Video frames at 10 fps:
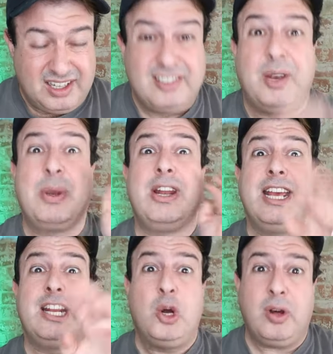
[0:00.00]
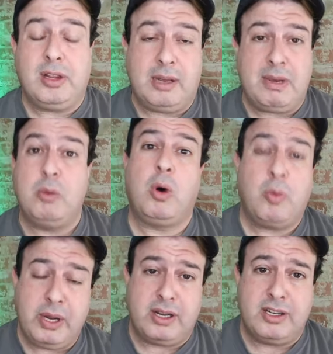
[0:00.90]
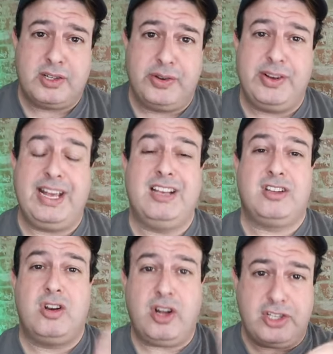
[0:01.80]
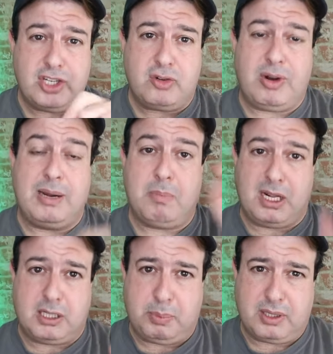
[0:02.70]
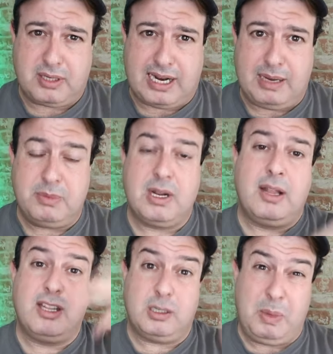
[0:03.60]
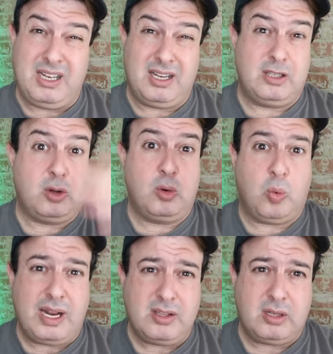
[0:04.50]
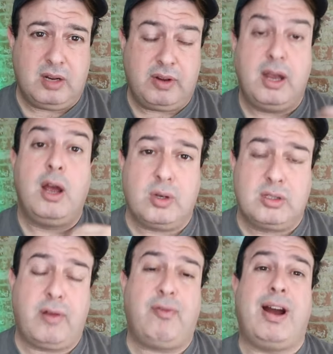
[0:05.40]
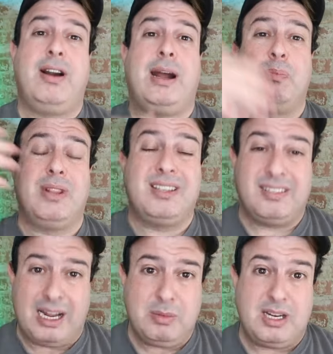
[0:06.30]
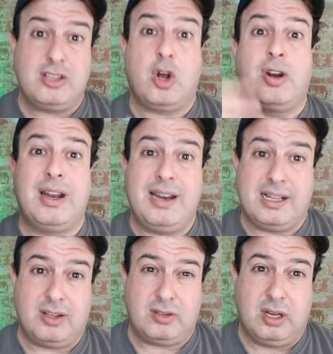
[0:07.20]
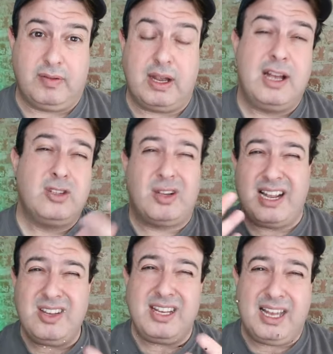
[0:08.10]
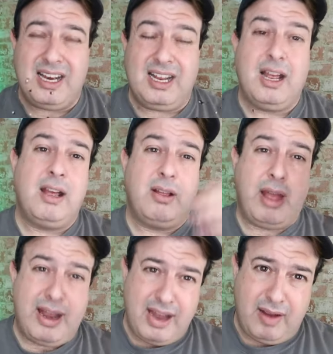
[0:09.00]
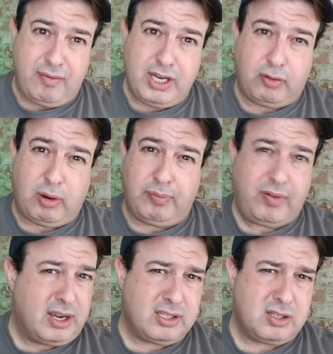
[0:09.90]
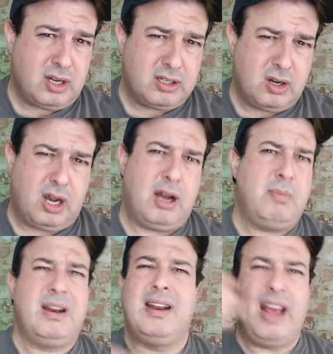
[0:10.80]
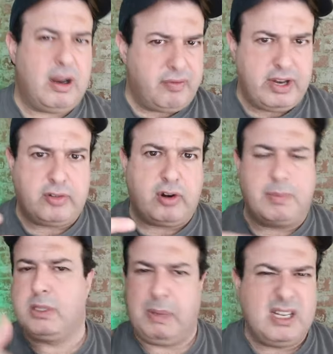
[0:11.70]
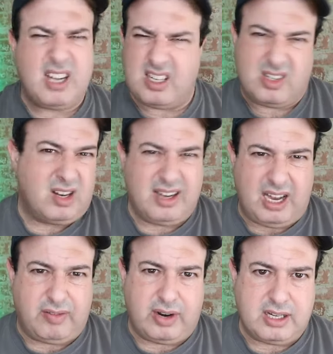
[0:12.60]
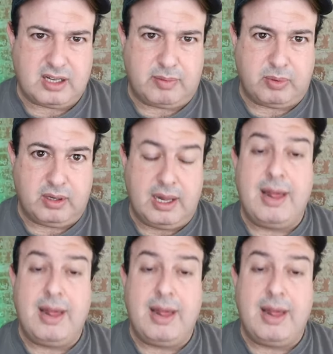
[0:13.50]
So we're going to ignore them, and what we're going to do is not just run multiple times the speed test on one server, also fire up the same test on another server. So now you're getting an average from fast dot com and an average from speed test dot net, for example.